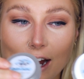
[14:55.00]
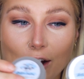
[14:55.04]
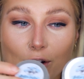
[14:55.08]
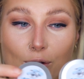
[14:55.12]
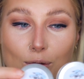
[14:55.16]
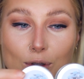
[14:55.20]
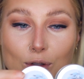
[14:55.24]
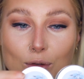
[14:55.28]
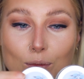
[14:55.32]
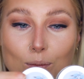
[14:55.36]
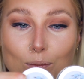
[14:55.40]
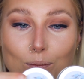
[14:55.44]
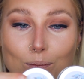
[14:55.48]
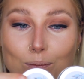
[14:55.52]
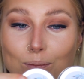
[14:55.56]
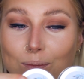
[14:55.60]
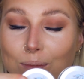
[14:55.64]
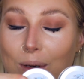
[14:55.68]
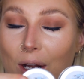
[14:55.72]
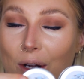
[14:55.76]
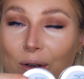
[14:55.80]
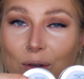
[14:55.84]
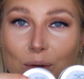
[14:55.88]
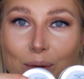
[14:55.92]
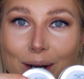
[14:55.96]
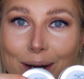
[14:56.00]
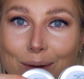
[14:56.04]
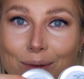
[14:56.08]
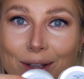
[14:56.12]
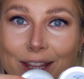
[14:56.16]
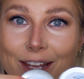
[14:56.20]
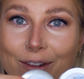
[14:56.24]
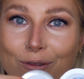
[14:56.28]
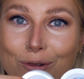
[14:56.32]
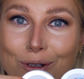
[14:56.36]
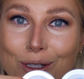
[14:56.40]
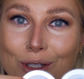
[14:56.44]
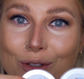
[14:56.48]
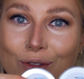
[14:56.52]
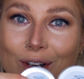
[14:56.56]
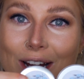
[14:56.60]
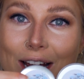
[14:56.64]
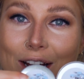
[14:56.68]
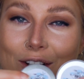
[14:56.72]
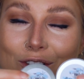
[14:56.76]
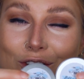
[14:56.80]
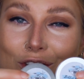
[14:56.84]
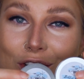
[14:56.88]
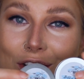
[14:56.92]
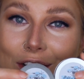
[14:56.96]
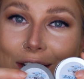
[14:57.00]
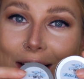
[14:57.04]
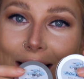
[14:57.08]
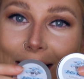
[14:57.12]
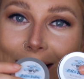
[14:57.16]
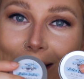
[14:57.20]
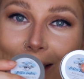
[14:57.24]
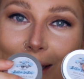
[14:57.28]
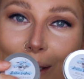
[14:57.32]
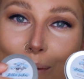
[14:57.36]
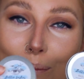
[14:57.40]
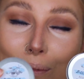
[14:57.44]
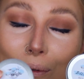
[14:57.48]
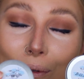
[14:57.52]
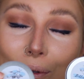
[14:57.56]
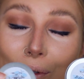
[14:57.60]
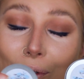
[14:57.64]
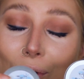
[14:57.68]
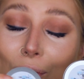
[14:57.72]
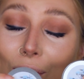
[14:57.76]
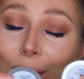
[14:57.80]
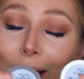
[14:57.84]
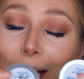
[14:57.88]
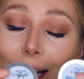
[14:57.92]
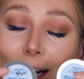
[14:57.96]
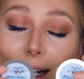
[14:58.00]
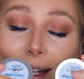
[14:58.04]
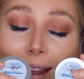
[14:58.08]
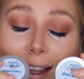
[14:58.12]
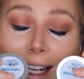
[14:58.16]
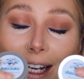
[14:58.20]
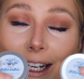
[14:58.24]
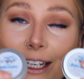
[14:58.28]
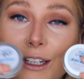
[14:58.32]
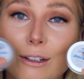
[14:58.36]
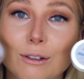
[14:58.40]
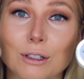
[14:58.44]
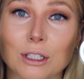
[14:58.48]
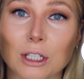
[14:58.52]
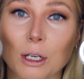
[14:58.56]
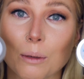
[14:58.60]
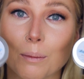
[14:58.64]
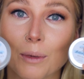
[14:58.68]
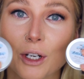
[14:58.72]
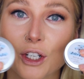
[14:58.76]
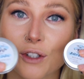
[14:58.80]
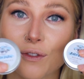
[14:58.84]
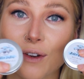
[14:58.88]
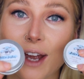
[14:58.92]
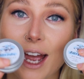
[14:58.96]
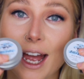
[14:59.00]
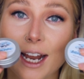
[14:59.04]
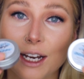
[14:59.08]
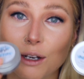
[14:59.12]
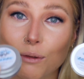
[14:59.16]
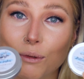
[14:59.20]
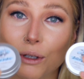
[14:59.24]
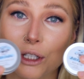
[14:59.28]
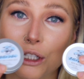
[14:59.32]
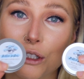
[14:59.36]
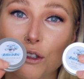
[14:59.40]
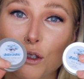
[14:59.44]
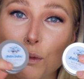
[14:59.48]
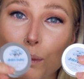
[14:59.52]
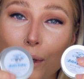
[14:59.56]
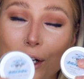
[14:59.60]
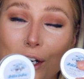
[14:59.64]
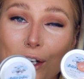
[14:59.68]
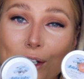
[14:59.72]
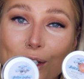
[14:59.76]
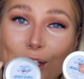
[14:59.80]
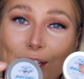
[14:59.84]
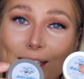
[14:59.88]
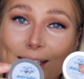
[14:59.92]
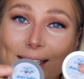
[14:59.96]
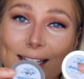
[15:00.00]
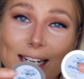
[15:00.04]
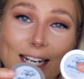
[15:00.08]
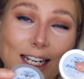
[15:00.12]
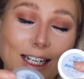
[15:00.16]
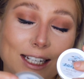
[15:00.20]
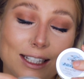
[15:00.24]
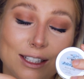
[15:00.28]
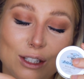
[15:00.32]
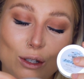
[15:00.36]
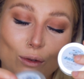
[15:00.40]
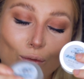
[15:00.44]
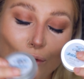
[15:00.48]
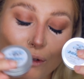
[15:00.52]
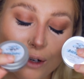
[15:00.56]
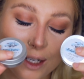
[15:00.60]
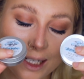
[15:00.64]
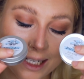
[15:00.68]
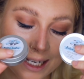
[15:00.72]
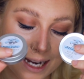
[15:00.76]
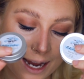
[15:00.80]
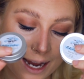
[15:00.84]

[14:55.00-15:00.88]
I was blown away with everyone's reaction and support. Like, thank you so much for anyone who's purchased these. You've really